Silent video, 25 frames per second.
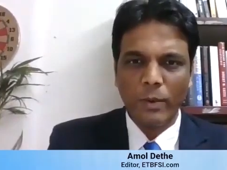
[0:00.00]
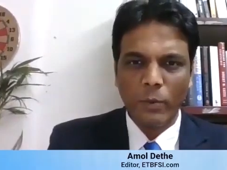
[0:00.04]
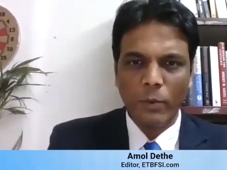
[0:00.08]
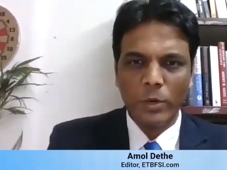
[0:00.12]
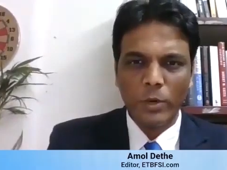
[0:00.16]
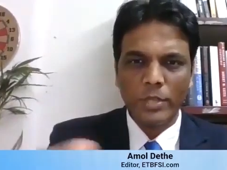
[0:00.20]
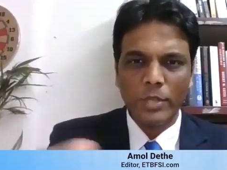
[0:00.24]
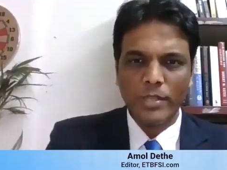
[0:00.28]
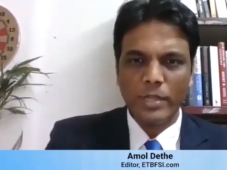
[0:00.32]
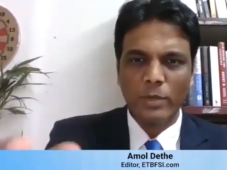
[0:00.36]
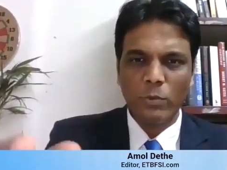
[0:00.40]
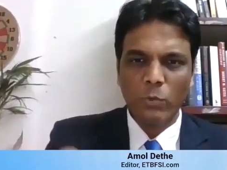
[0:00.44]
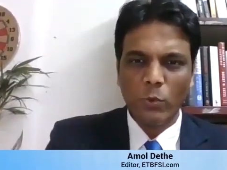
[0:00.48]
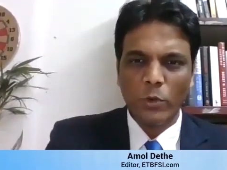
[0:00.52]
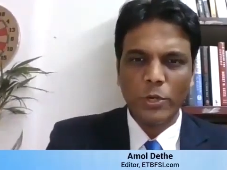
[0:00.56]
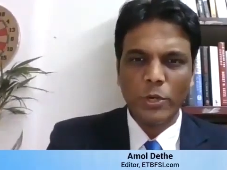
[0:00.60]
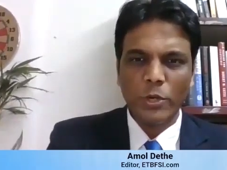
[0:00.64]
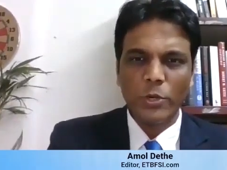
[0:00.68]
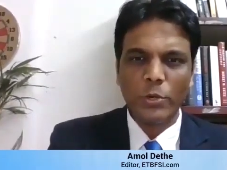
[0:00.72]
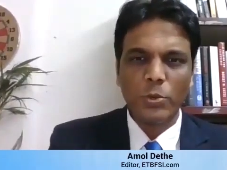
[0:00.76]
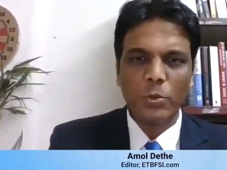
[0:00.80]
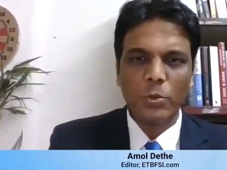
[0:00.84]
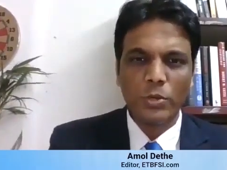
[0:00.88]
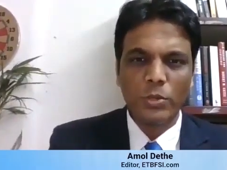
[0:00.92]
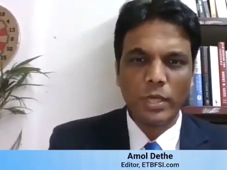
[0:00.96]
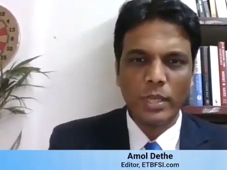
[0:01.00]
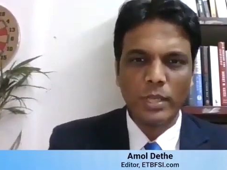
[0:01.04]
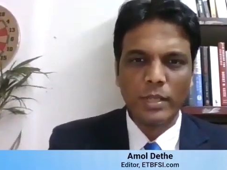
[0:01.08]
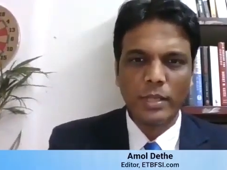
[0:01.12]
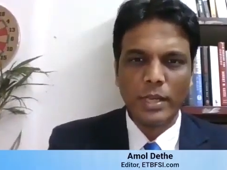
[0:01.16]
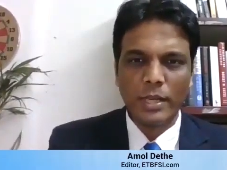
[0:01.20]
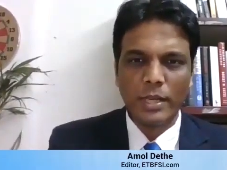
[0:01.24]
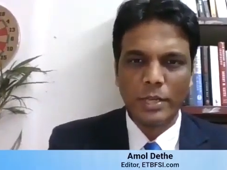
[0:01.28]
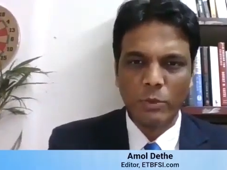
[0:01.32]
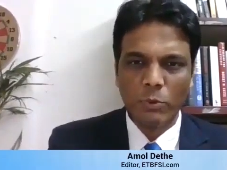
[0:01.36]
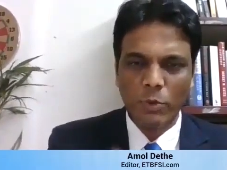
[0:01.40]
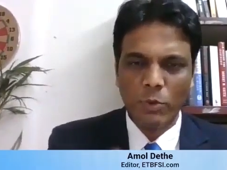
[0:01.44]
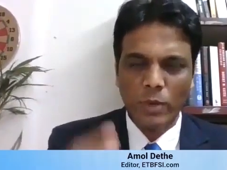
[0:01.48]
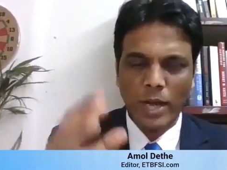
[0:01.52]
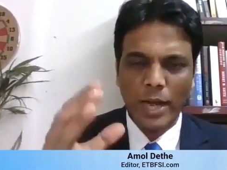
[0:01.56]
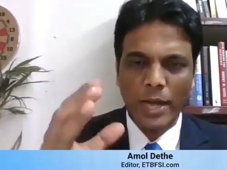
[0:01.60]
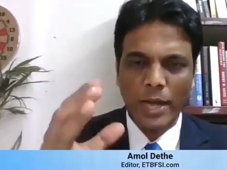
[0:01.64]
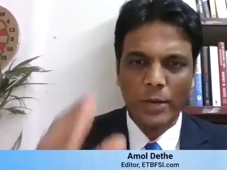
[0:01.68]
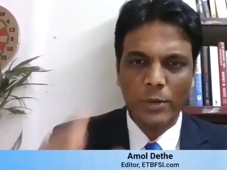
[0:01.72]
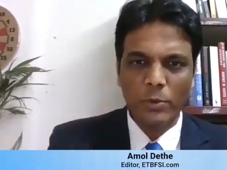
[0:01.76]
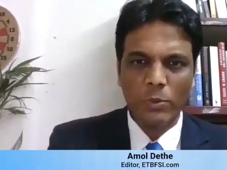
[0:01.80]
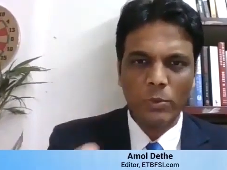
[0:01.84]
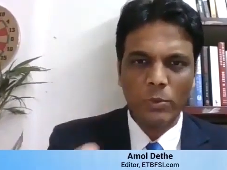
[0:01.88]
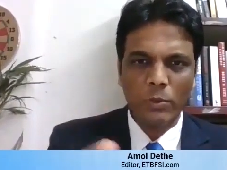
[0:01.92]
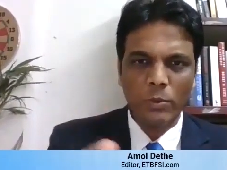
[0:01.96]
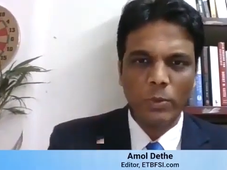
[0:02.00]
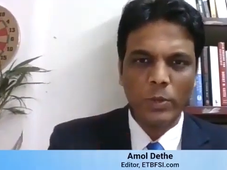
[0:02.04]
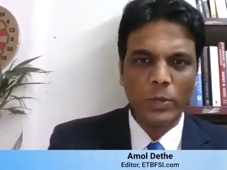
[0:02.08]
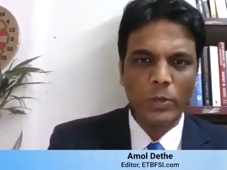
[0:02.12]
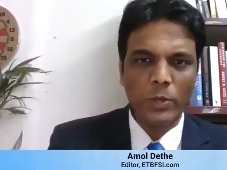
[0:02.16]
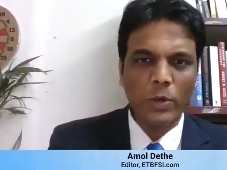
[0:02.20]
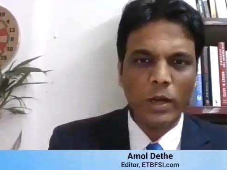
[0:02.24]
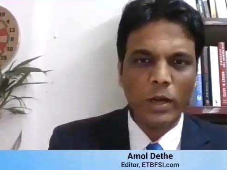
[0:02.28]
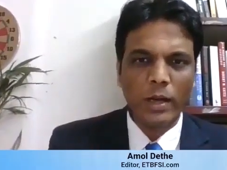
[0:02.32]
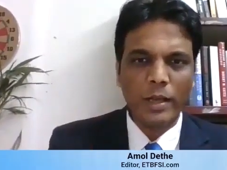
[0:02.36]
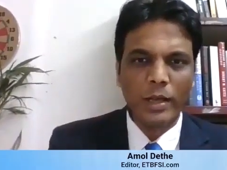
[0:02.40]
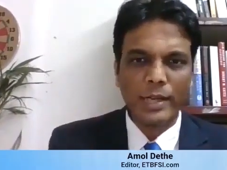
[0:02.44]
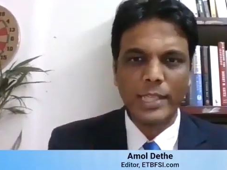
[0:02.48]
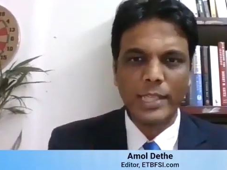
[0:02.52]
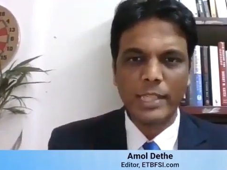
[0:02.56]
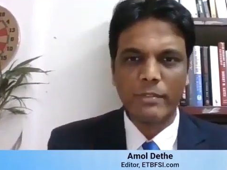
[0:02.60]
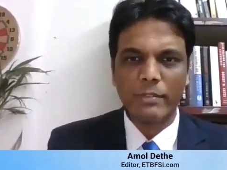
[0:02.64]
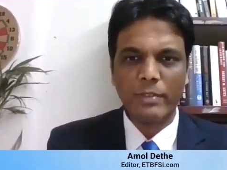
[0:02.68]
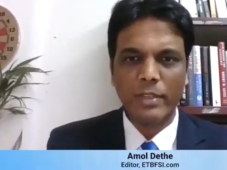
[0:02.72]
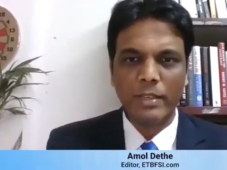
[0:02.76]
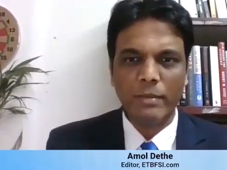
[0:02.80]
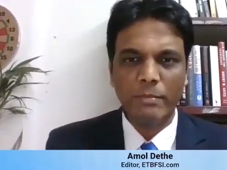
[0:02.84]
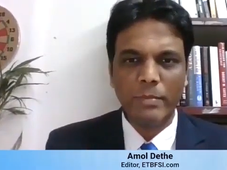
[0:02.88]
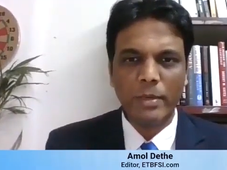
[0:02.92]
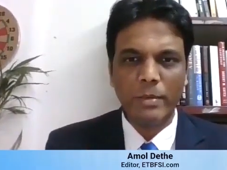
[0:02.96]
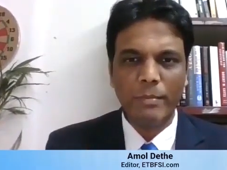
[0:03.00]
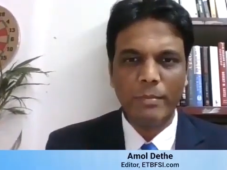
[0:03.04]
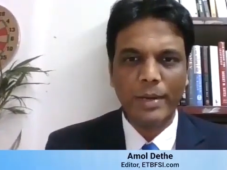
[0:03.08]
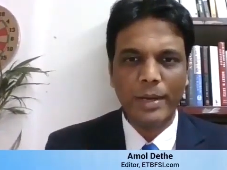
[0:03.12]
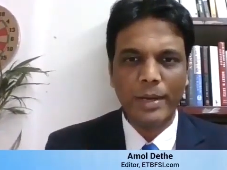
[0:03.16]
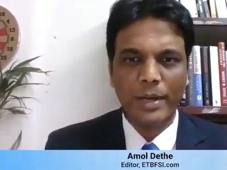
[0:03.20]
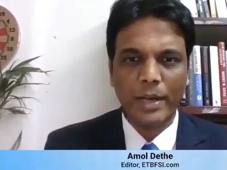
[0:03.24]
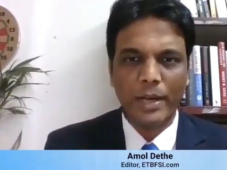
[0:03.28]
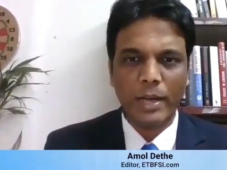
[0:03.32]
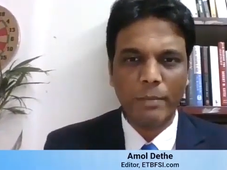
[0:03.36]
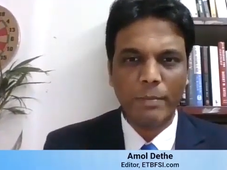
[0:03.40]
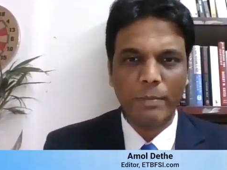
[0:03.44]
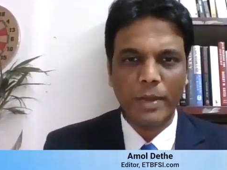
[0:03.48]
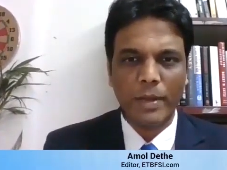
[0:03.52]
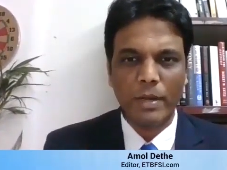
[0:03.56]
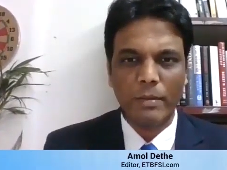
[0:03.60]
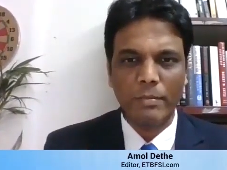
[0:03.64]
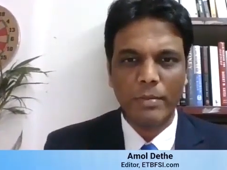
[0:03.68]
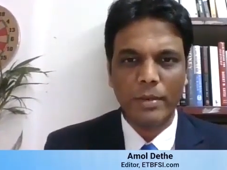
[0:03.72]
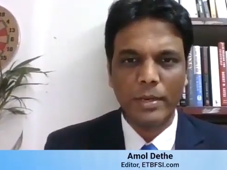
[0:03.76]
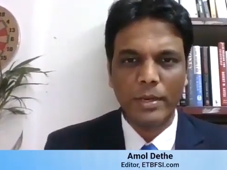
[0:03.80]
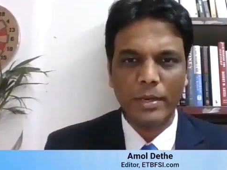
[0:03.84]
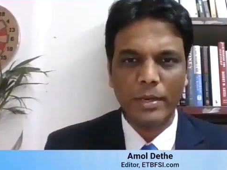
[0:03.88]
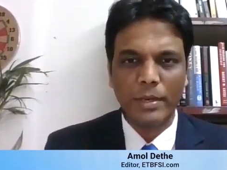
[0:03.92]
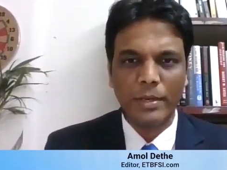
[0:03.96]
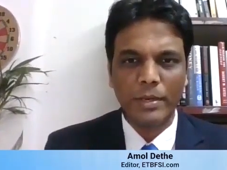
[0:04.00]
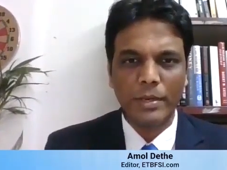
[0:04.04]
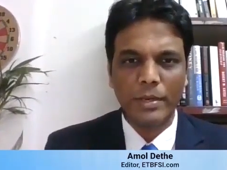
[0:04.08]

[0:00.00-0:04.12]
What is that one or two thing that you would like to, aggressively implement at PNB?